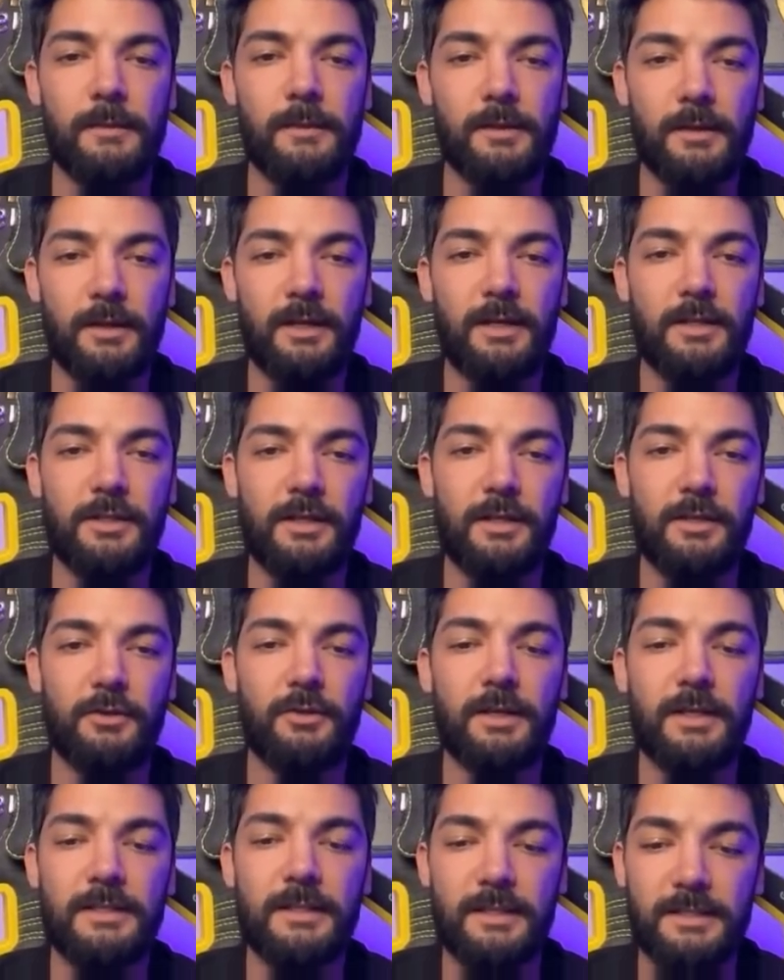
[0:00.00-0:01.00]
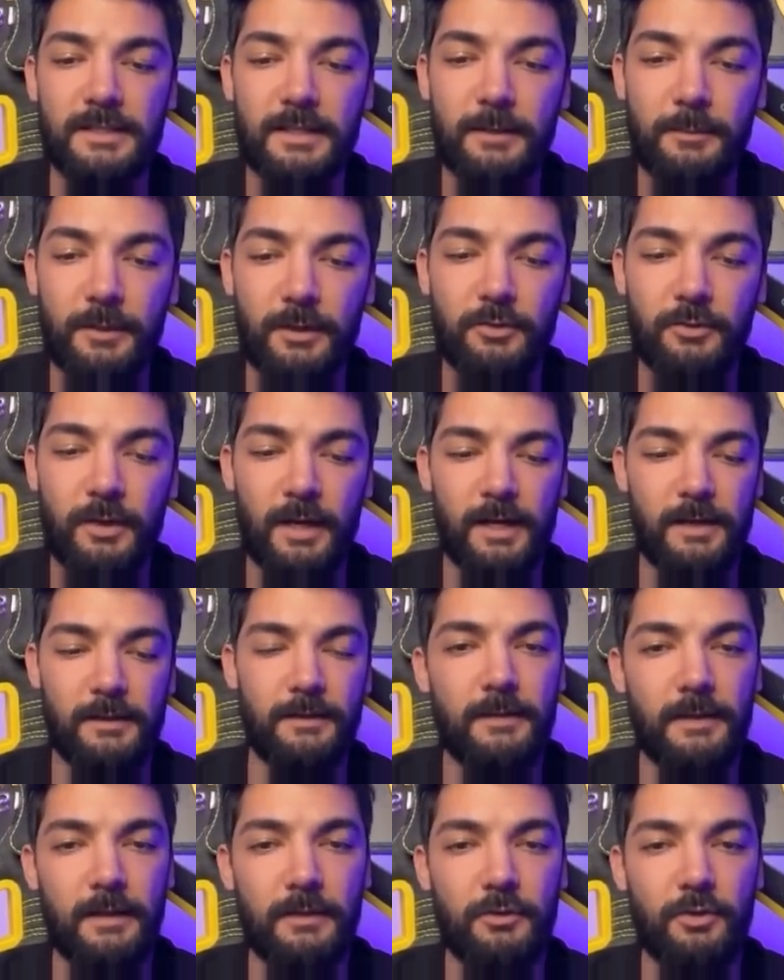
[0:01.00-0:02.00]
You need to increase the slippage rate.
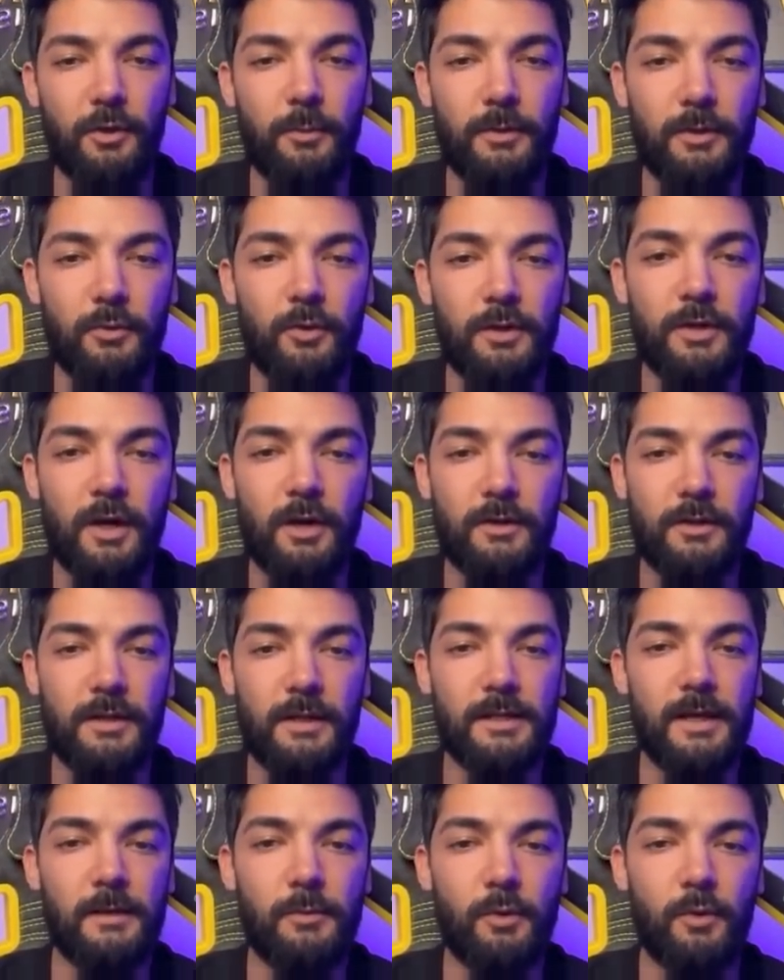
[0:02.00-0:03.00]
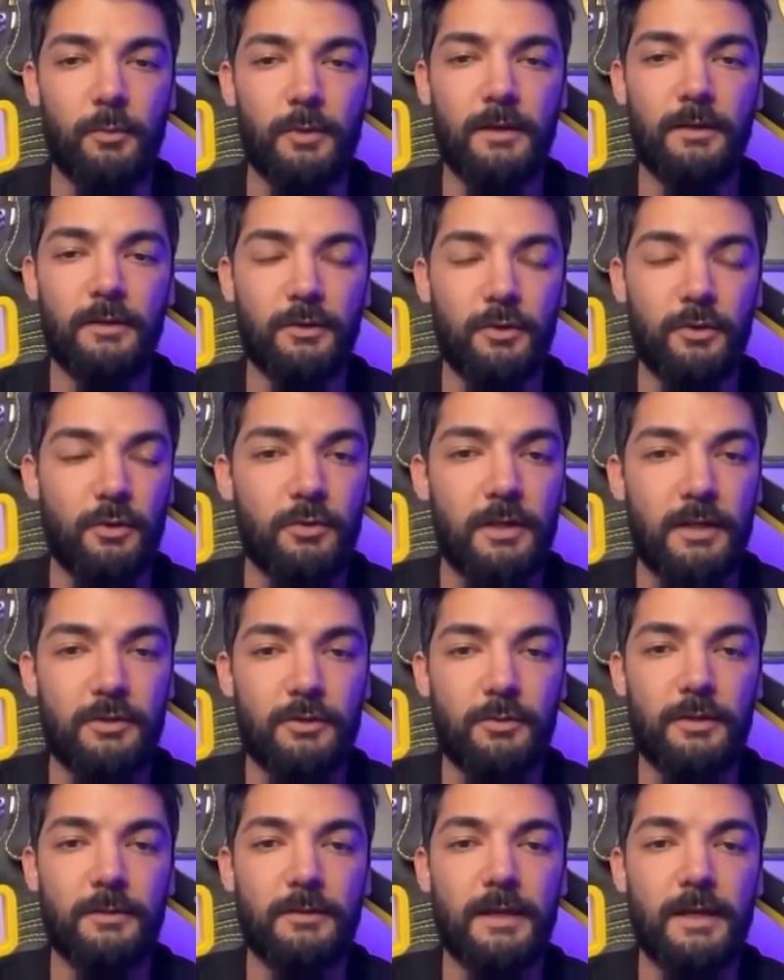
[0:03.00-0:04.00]
If Trump is one dollar at that moment, you need
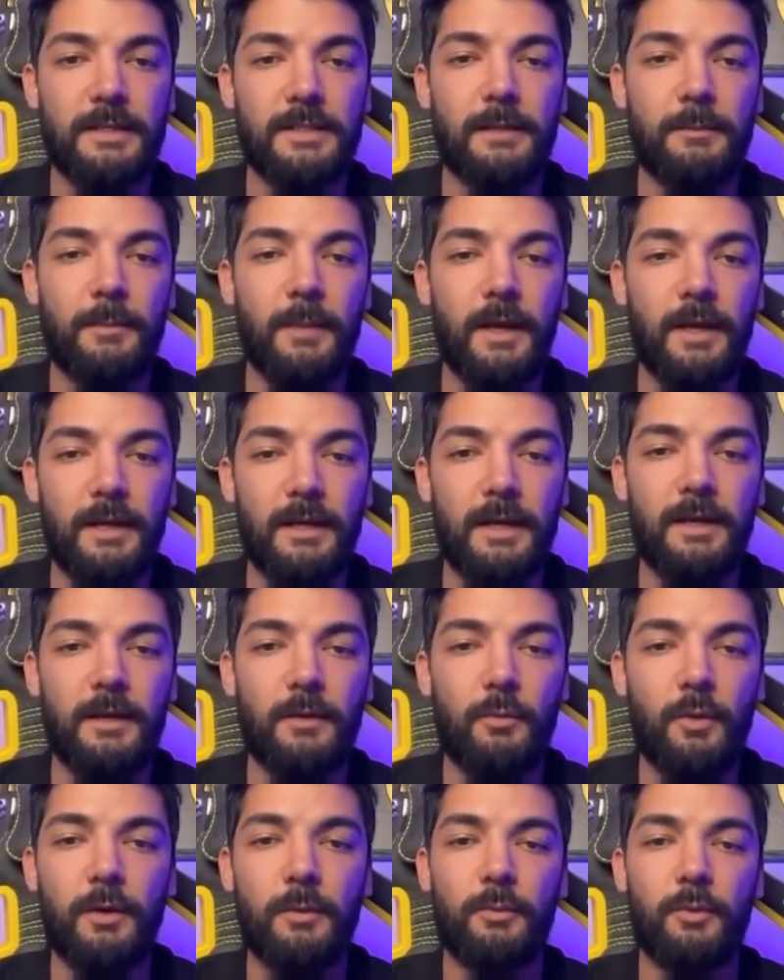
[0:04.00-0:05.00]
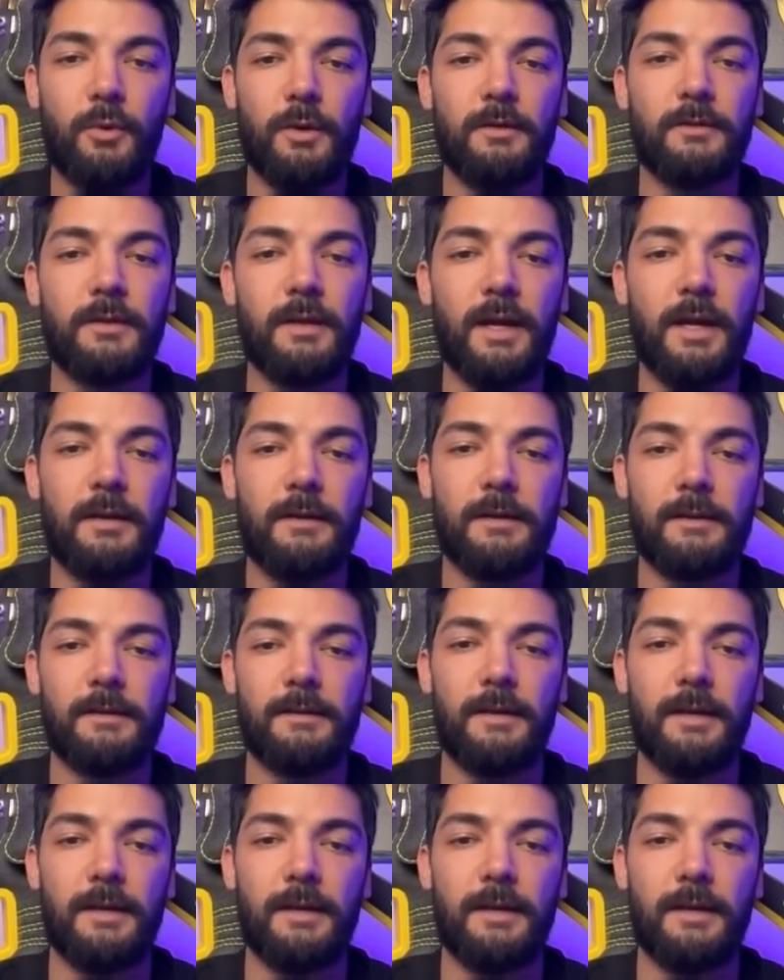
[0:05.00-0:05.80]
to even accept buying it at one point five.